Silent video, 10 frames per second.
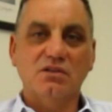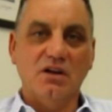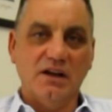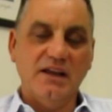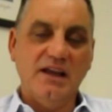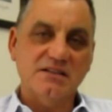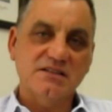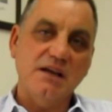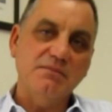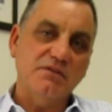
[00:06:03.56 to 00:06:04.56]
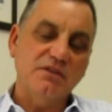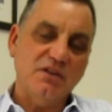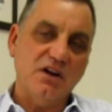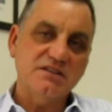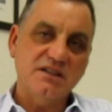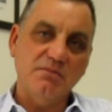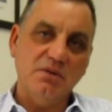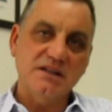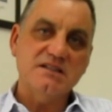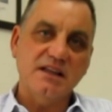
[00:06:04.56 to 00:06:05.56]
look like, our statement of advice
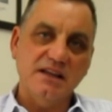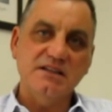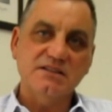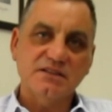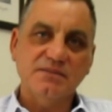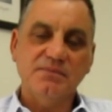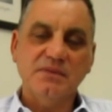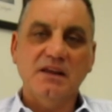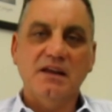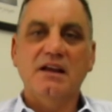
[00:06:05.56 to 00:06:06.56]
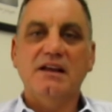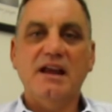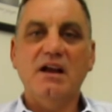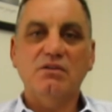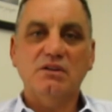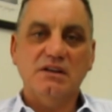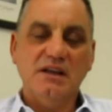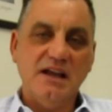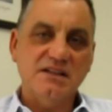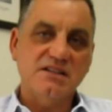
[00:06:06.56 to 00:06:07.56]
templates, that is. Now,
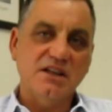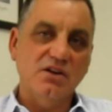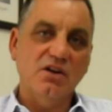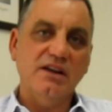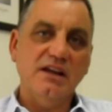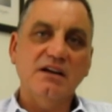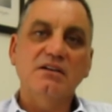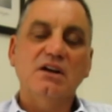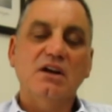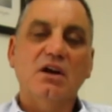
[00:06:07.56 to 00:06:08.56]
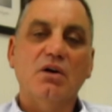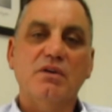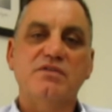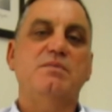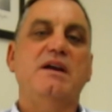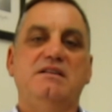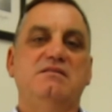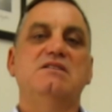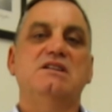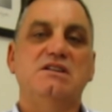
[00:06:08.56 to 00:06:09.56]
as said earlier, we've spent
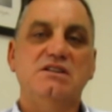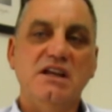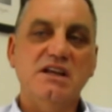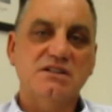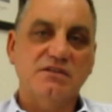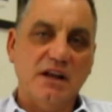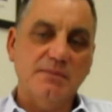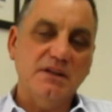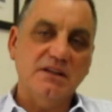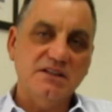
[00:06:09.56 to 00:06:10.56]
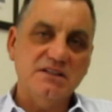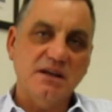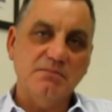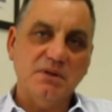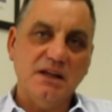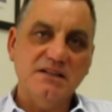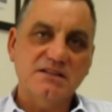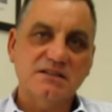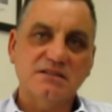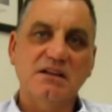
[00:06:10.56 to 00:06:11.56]
years developing these
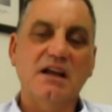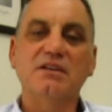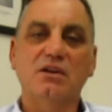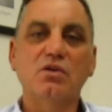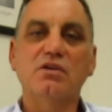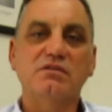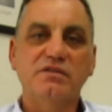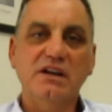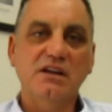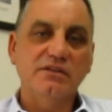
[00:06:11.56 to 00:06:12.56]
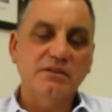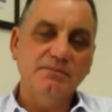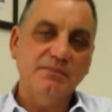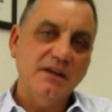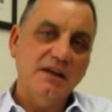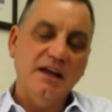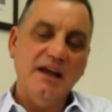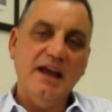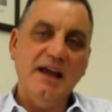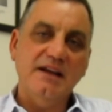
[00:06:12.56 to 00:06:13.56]
templates and the look and feel of them,
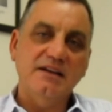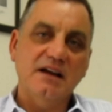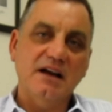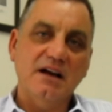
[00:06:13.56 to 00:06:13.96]
and